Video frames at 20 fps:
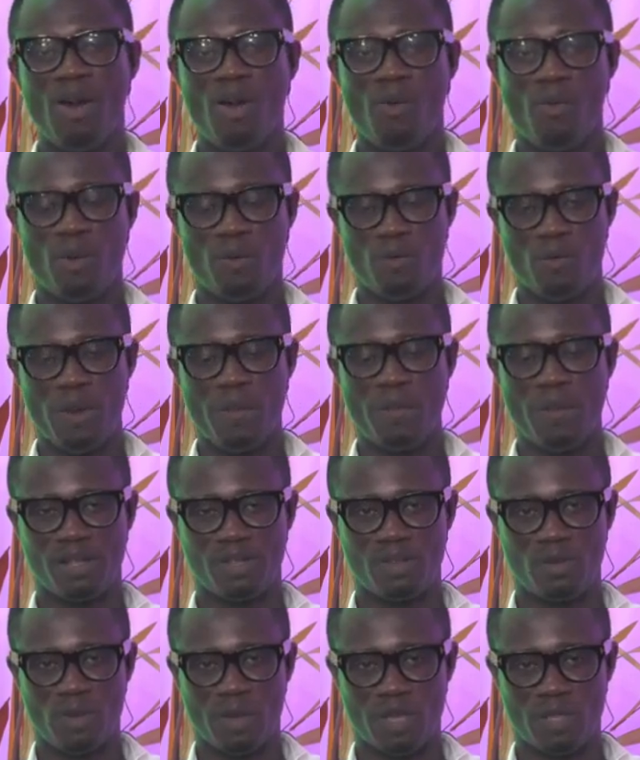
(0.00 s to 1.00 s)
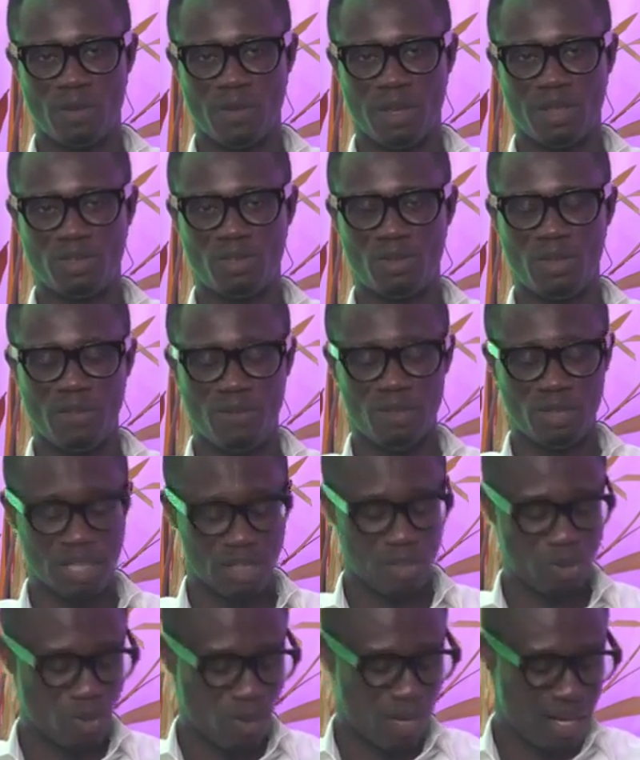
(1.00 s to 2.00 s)
what we must do. So if you
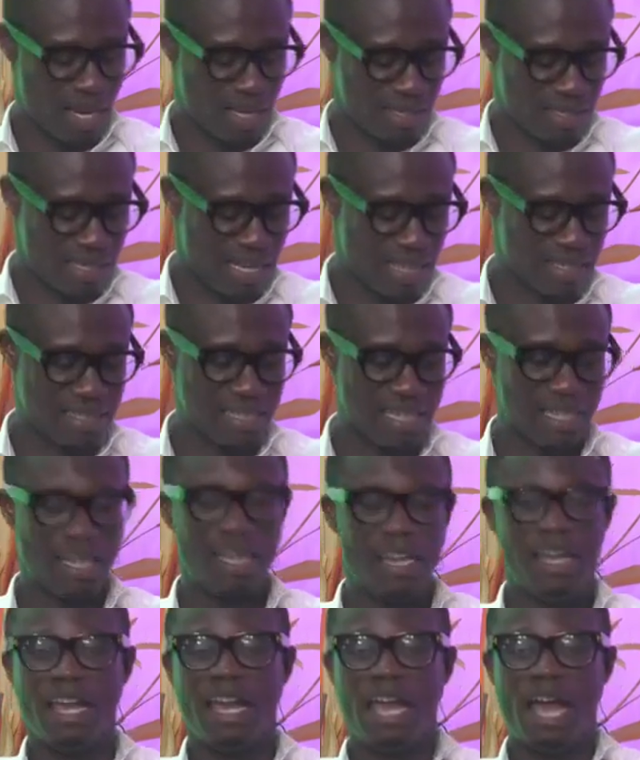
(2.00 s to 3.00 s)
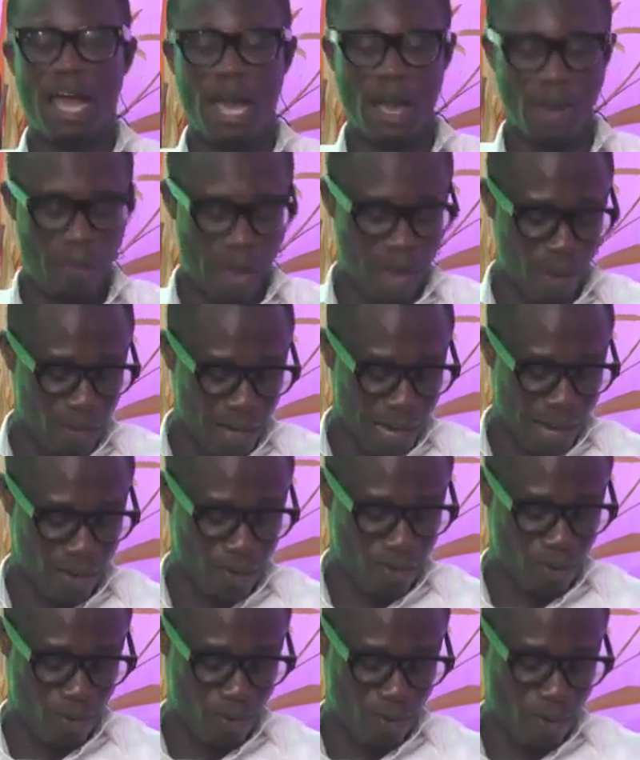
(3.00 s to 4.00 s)
just joined us, that's it. I would like
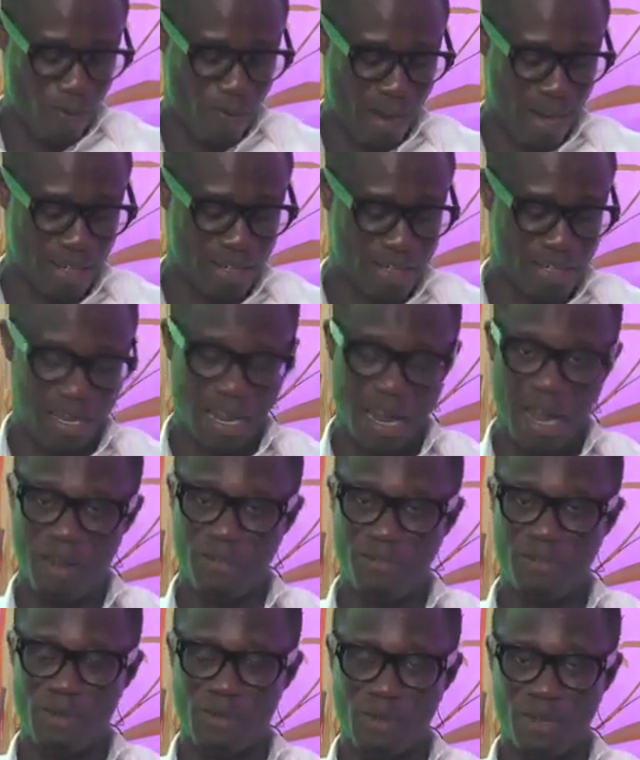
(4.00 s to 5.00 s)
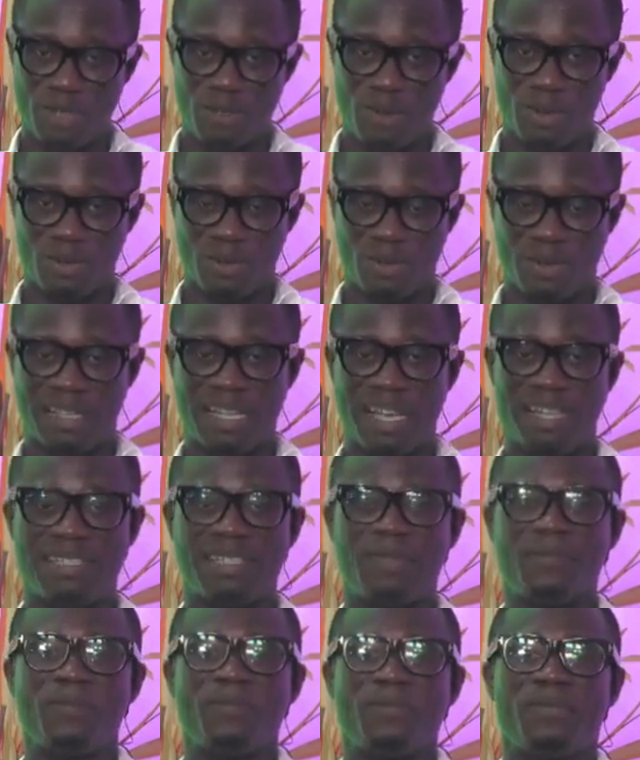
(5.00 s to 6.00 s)
to remind our viewers also that
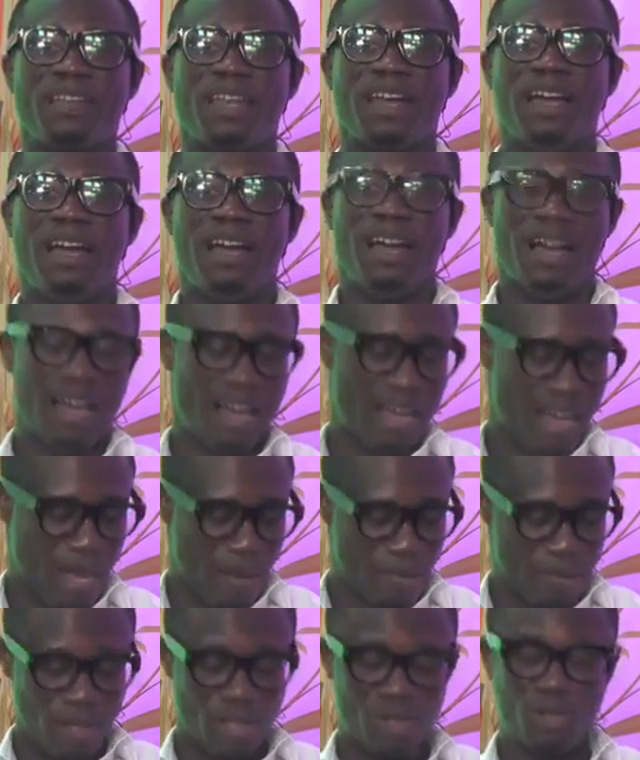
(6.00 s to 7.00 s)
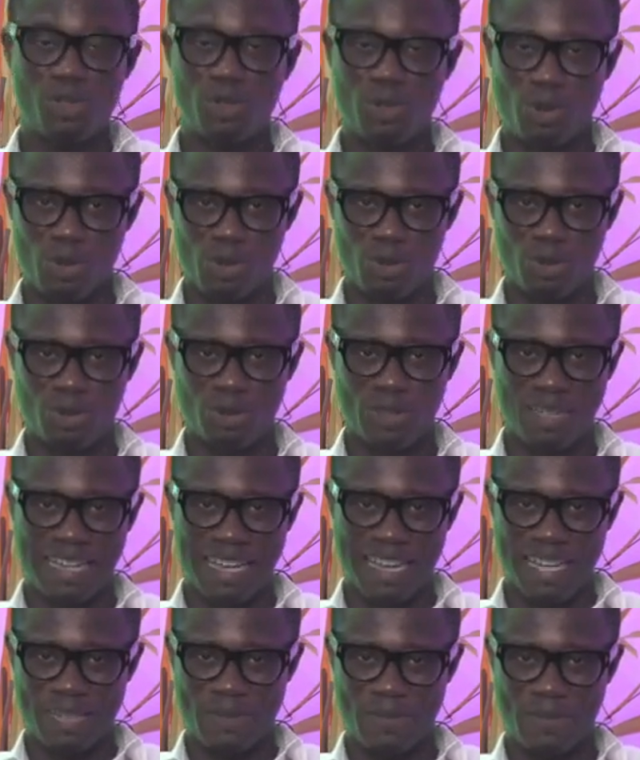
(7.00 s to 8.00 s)
the show
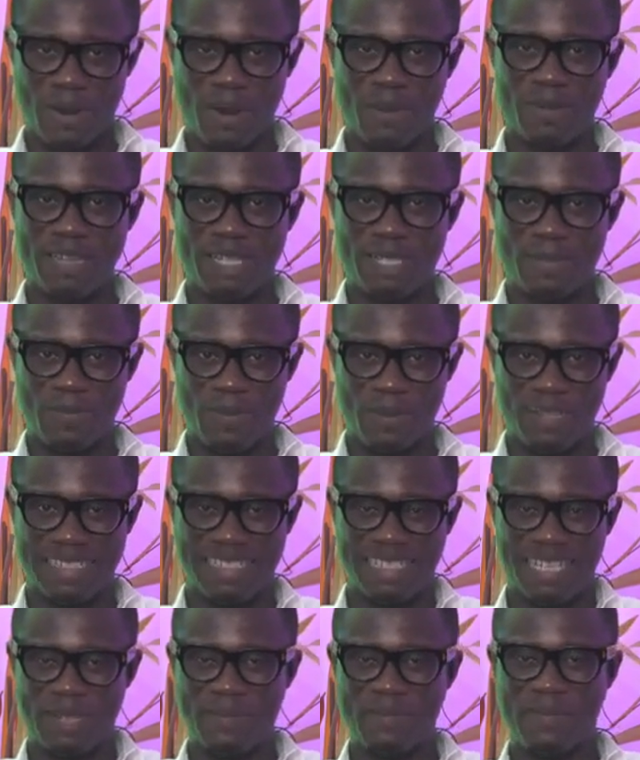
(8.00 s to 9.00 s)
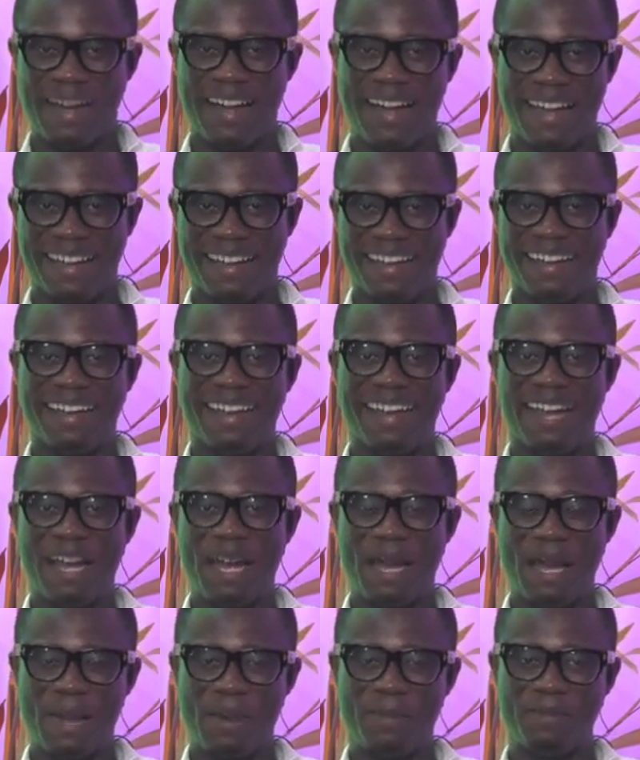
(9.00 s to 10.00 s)
today is proudly sponsored by
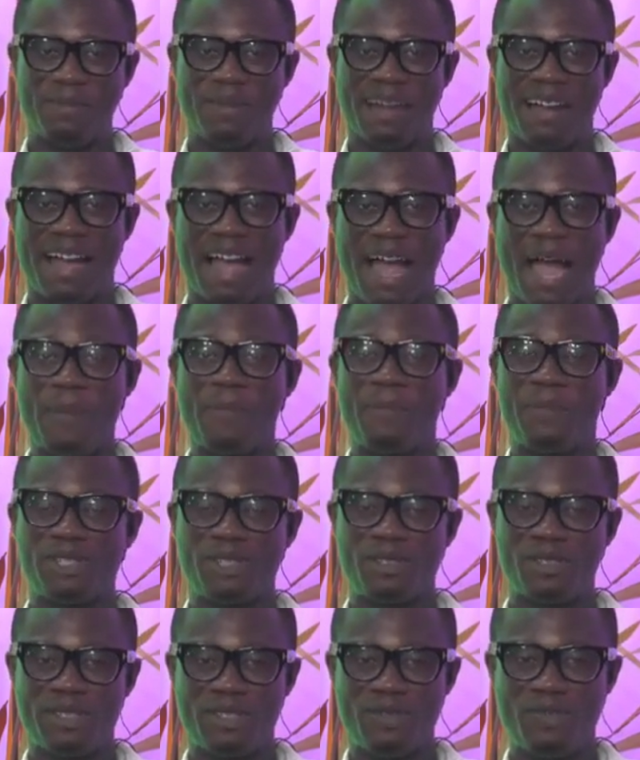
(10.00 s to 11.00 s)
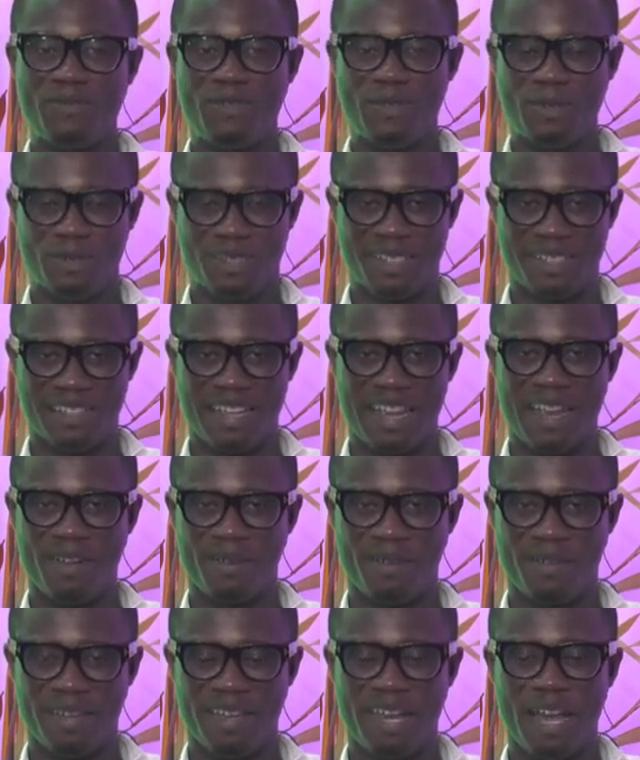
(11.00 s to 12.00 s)
Hibiscus Infusion
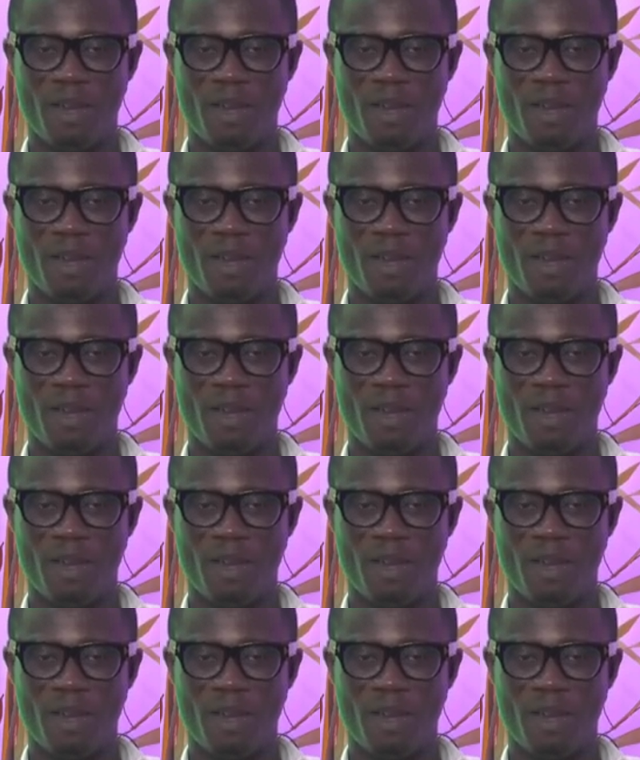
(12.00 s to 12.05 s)
Healthy.